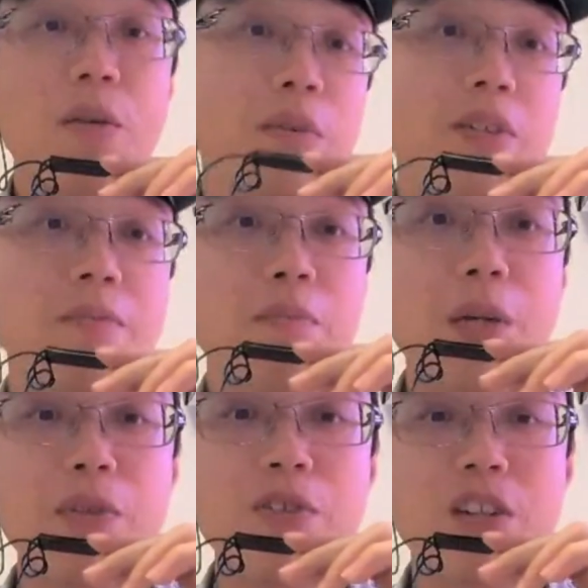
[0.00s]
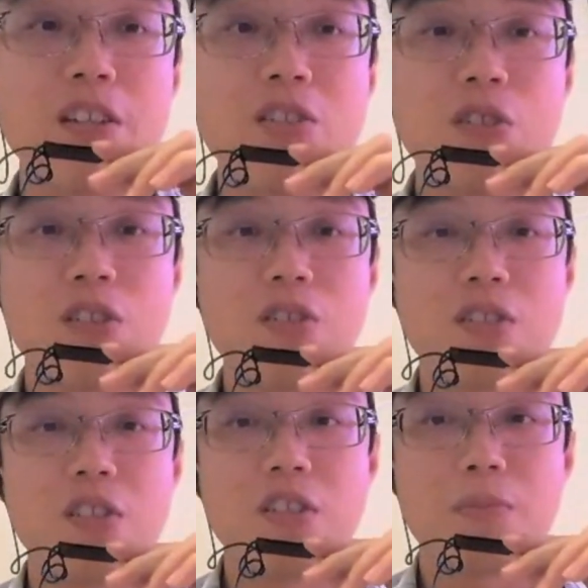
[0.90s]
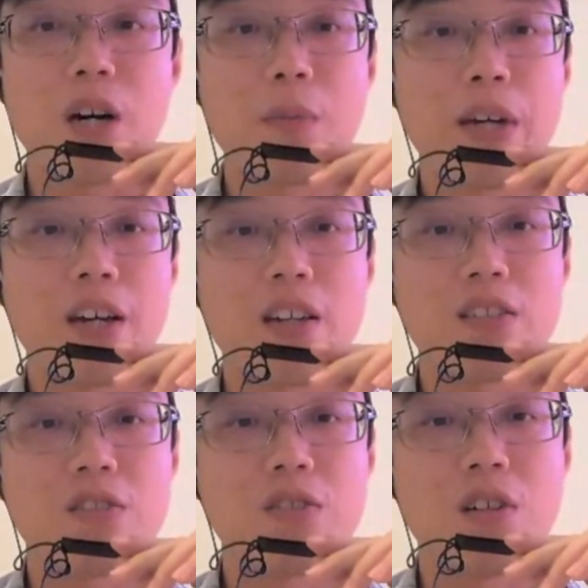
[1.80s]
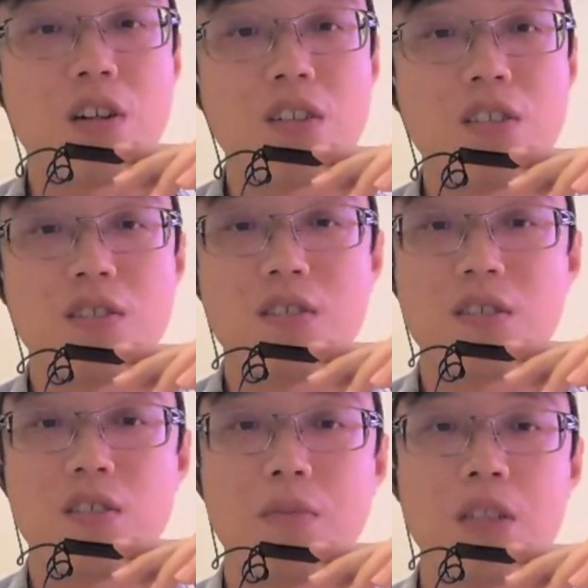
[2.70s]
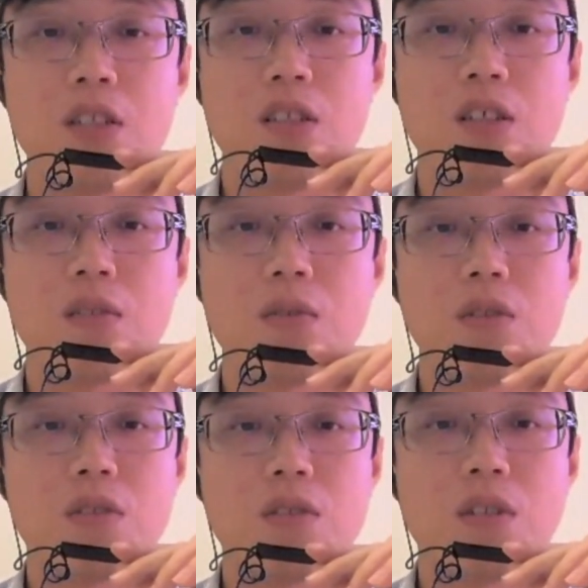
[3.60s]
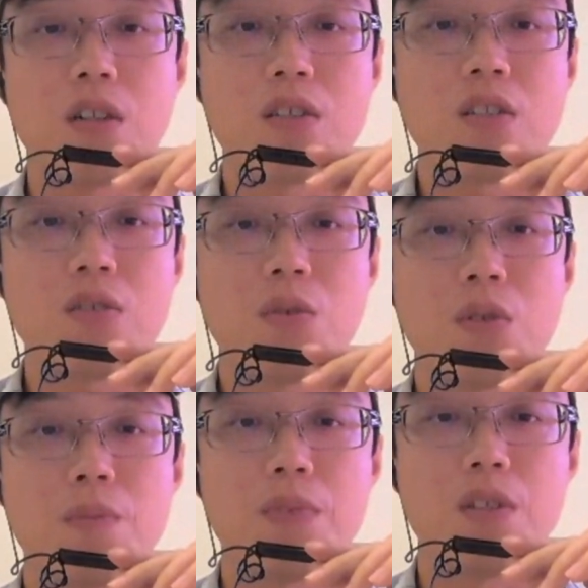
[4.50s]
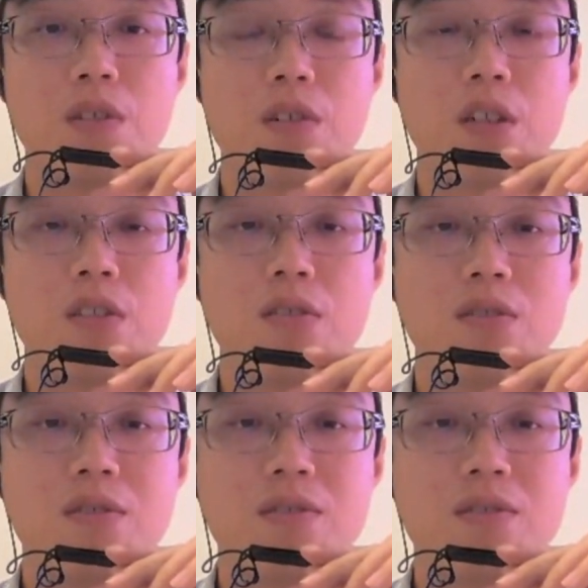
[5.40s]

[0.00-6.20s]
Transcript: Well, I mean, maybe you can introduce this podcast to the audience in the meeting. I think it will be a great